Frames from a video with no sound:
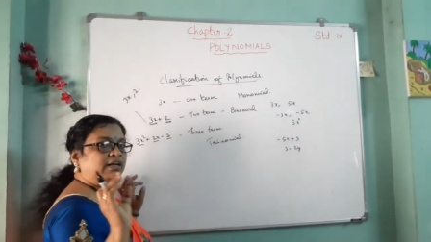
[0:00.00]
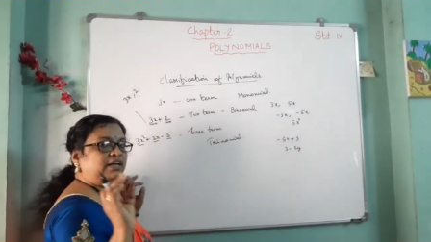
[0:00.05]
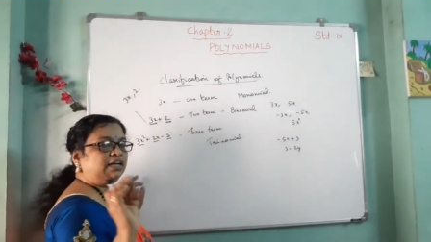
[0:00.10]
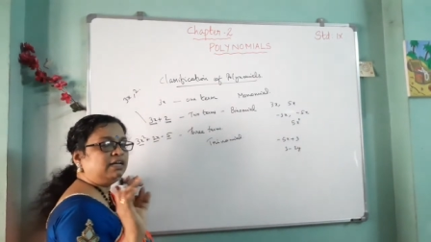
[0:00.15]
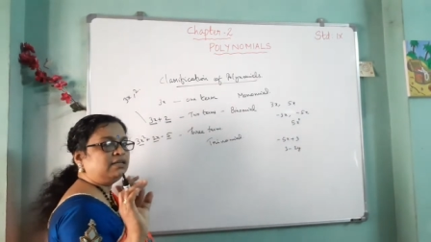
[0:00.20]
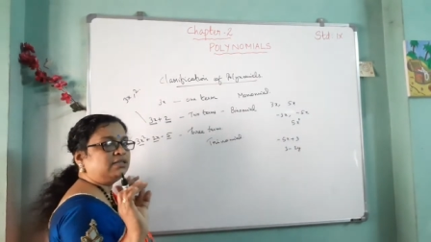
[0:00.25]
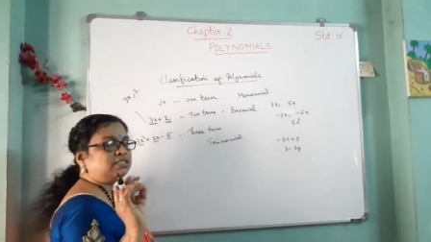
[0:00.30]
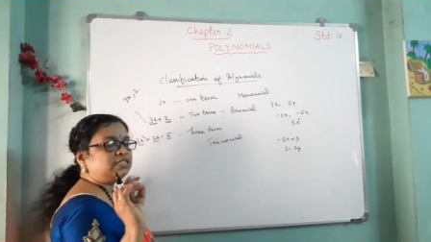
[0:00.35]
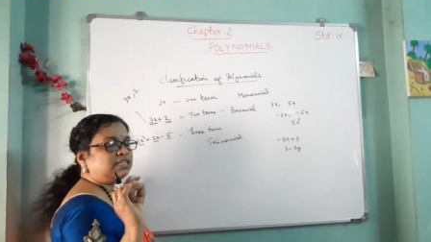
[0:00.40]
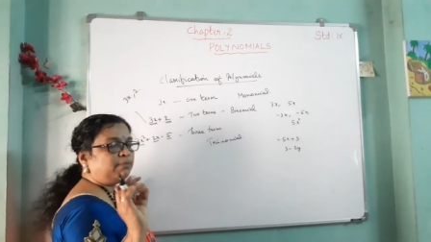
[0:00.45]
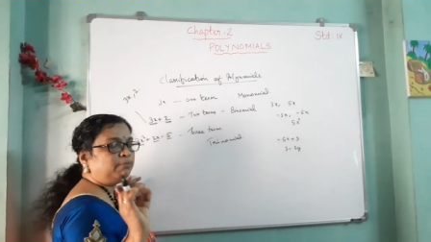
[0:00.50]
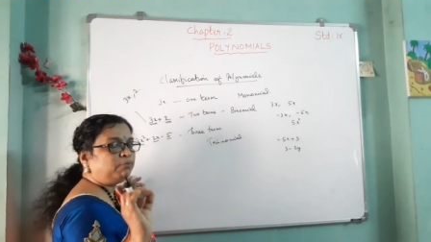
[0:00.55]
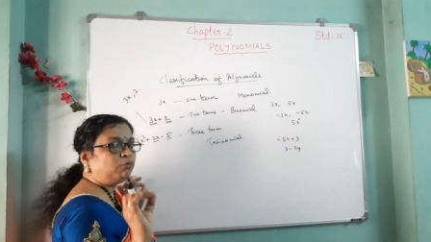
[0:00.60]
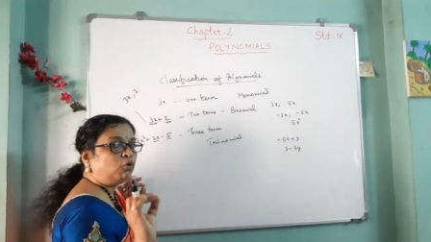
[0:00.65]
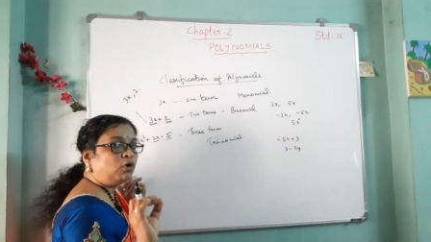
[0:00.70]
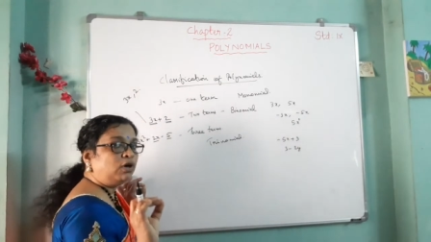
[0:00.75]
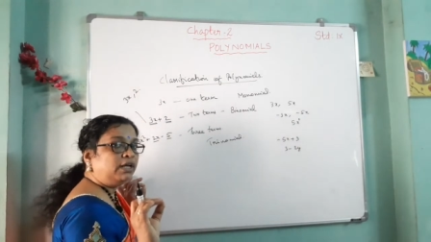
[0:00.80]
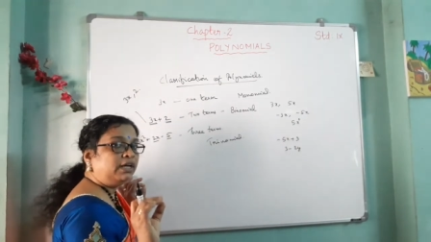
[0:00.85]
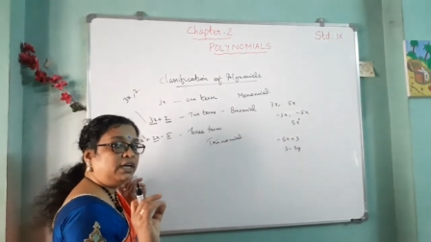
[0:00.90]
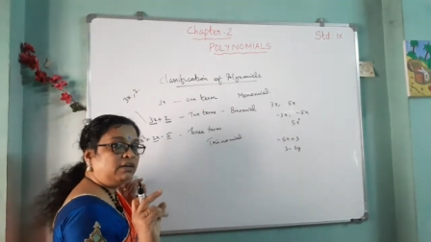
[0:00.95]
is a
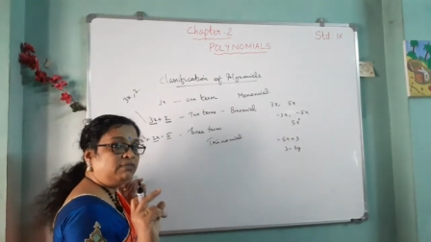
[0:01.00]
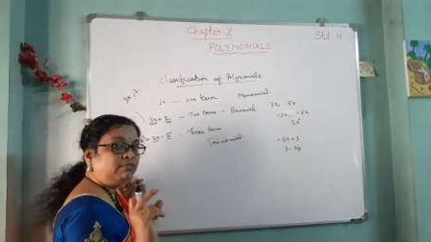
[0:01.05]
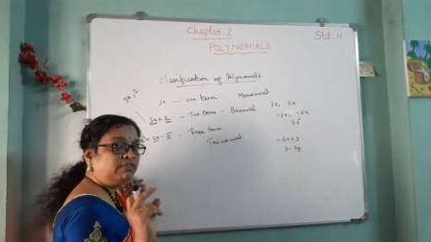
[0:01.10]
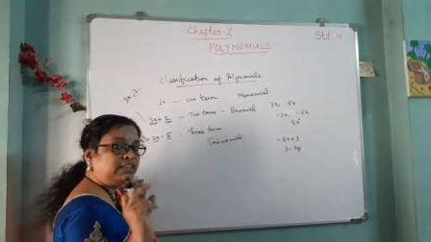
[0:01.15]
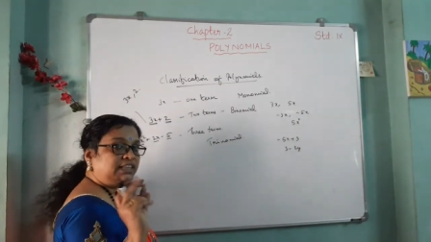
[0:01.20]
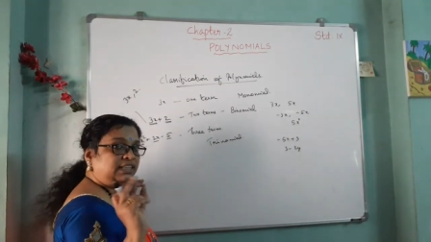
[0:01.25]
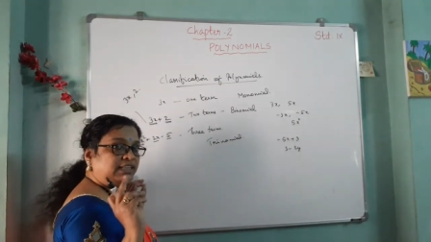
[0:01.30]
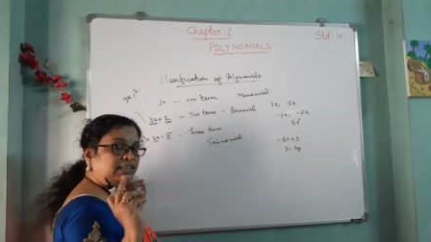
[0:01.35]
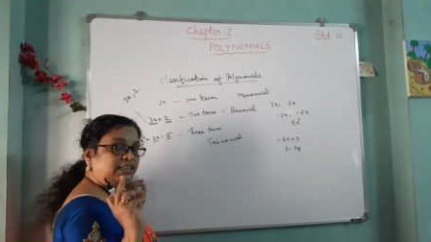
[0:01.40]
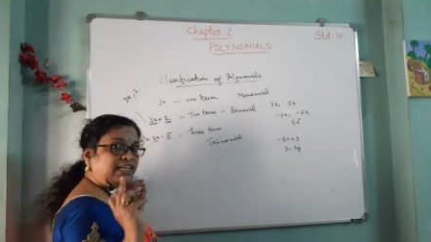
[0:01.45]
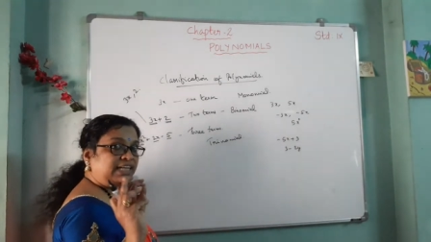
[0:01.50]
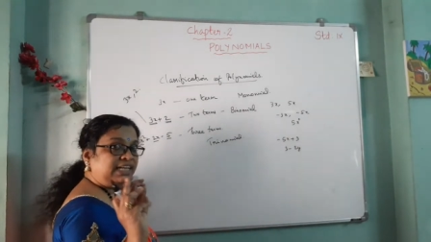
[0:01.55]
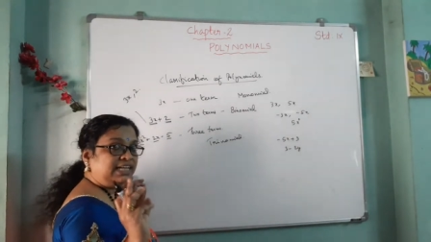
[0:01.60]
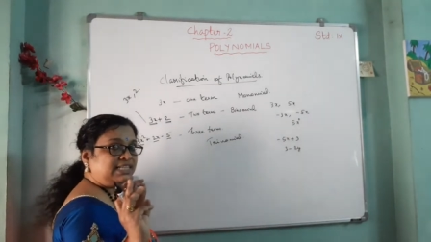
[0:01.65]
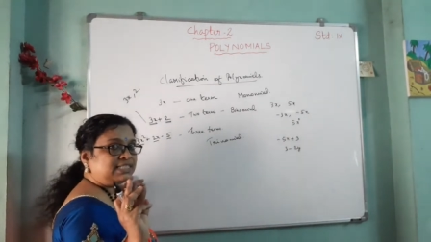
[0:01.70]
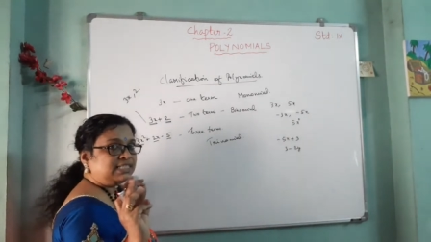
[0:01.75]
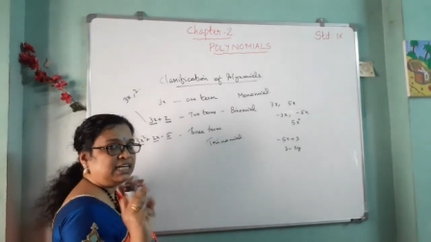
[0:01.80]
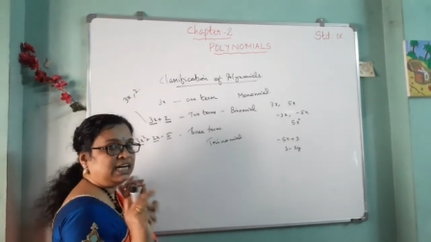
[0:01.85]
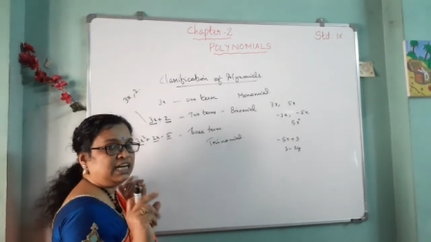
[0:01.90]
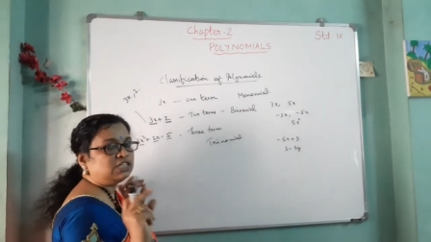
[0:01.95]
polygon with 3
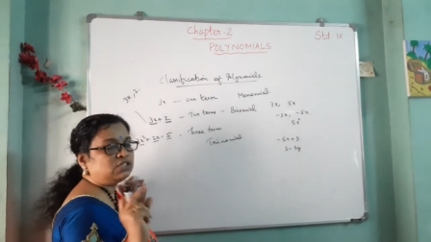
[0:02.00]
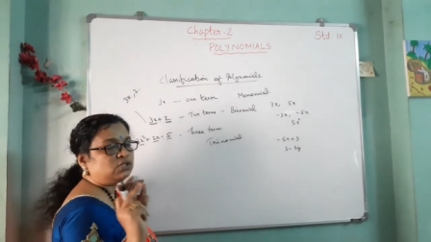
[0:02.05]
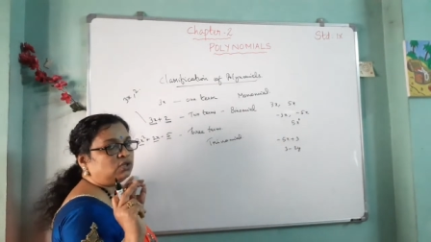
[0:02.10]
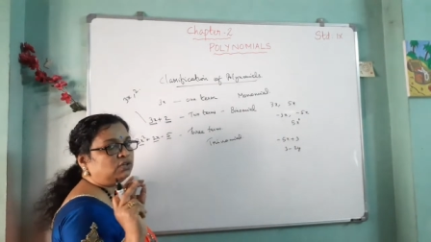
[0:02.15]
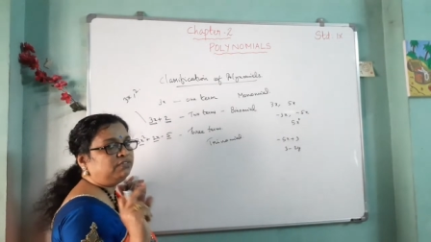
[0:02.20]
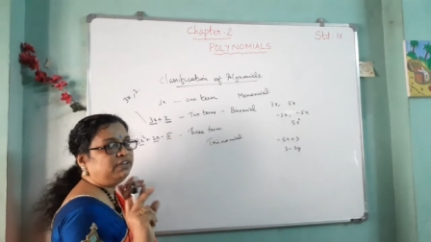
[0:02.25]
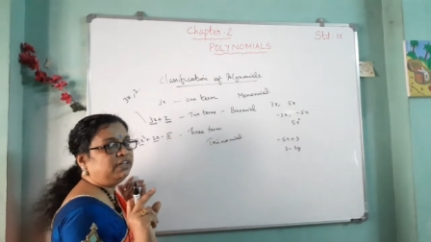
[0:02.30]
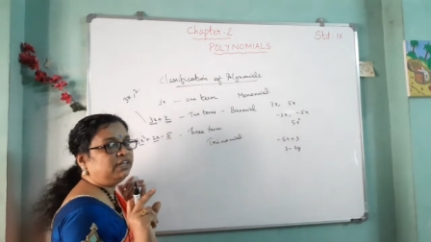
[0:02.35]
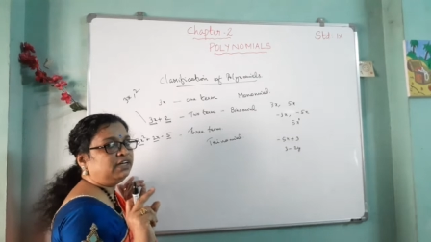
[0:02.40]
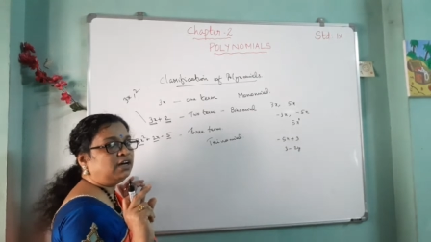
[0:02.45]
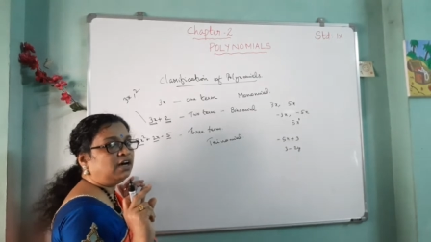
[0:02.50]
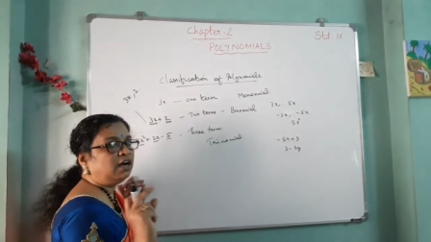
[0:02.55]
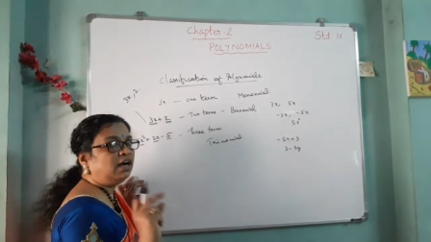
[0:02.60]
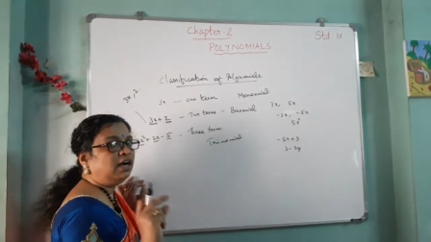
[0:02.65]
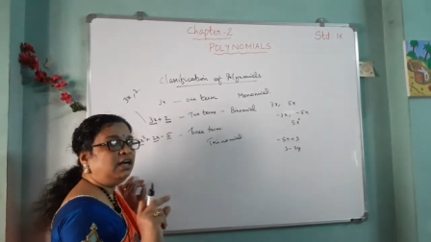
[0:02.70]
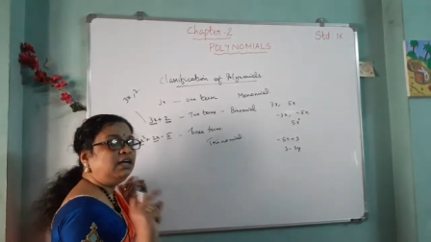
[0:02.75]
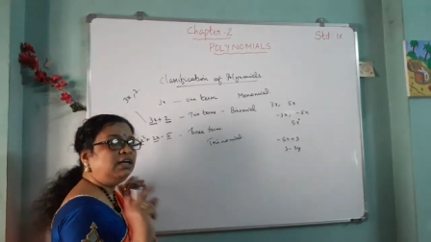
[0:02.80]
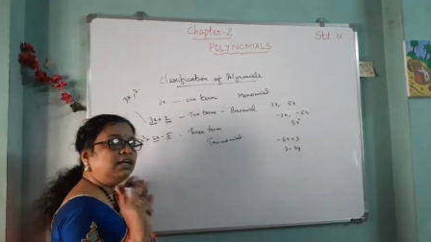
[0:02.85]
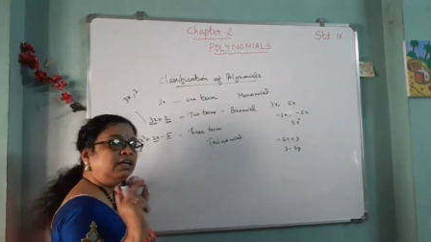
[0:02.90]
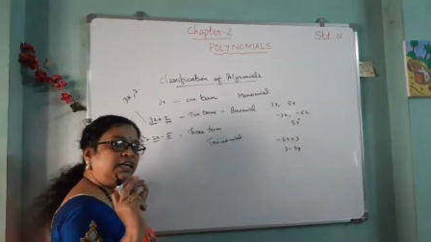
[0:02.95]
sides, so we
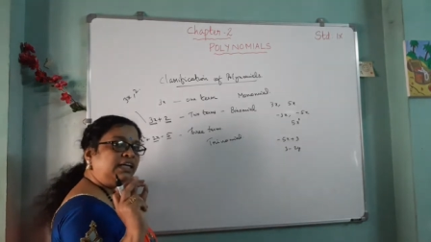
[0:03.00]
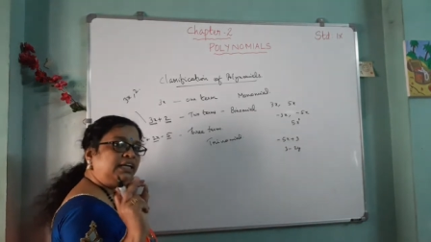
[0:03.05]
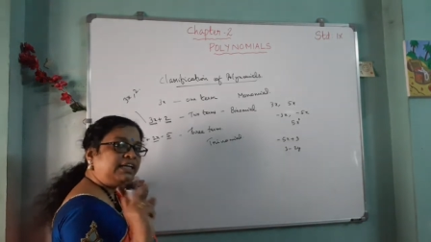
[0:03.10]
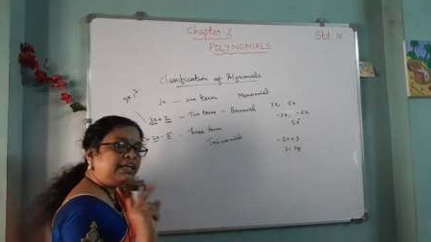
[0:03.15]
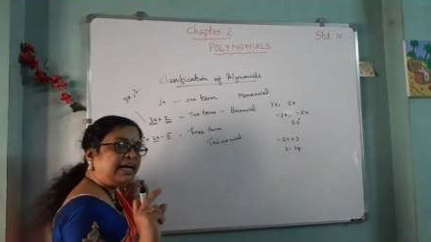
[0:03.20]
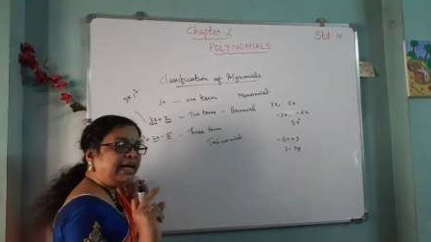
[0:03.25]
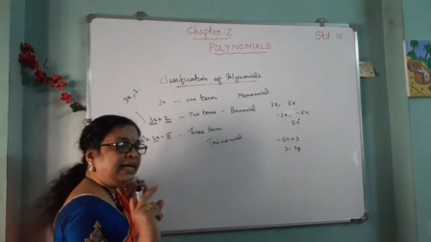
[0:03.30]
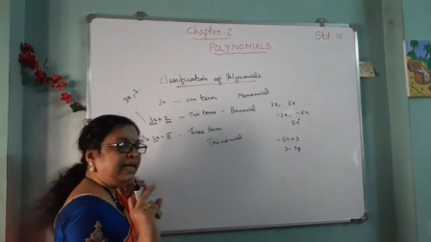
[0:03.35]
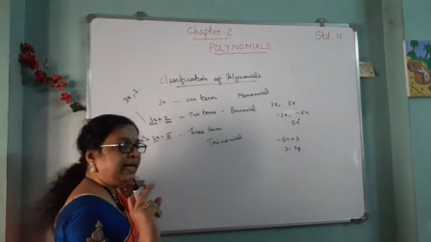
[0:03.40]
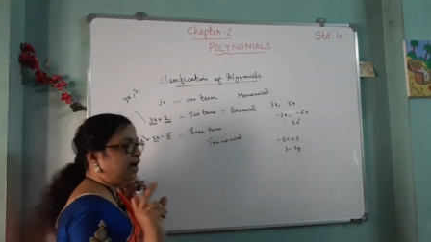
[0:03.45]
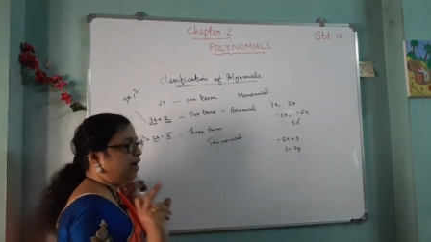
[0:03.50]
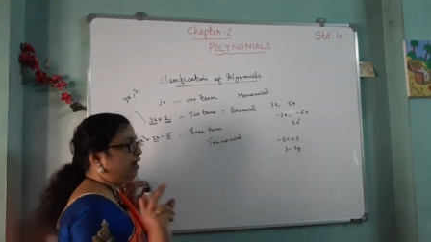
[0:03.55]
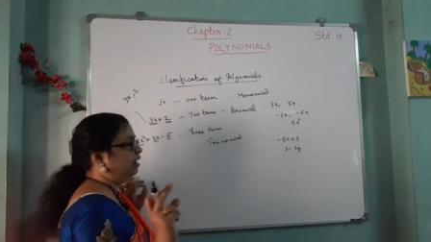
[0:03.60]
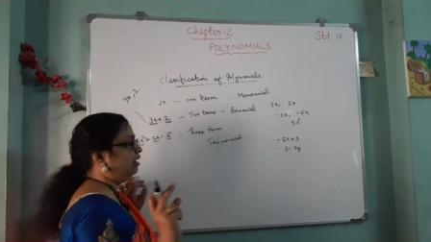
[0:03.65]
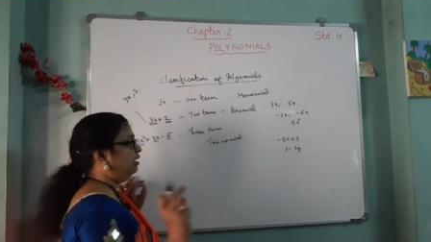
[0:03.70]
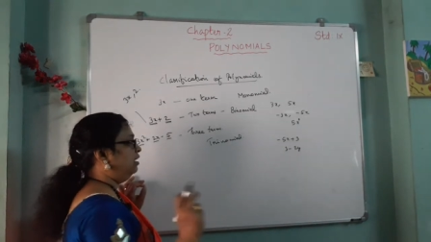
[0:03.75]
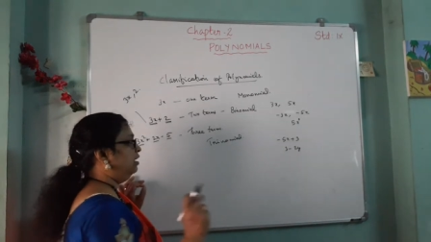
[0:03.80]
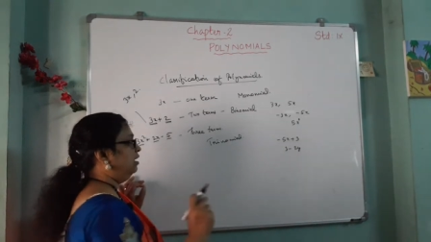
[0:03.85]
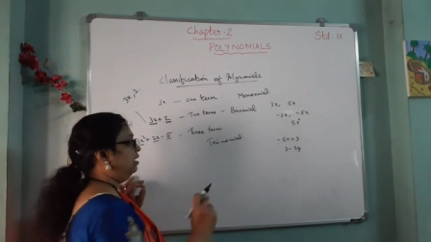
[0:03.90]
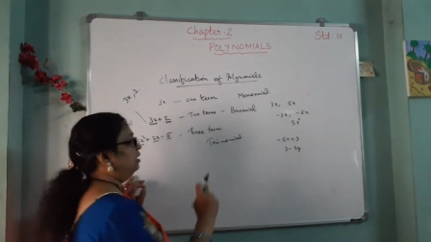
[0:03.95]
call
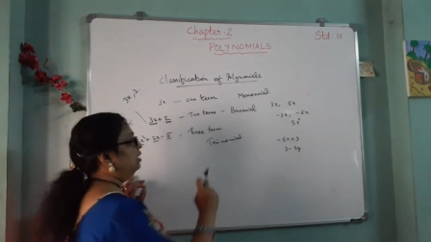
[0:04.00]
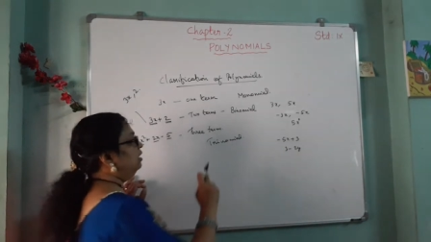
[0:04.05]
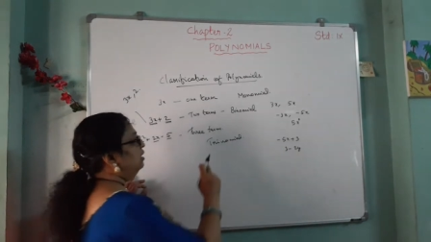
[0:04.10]
triangle.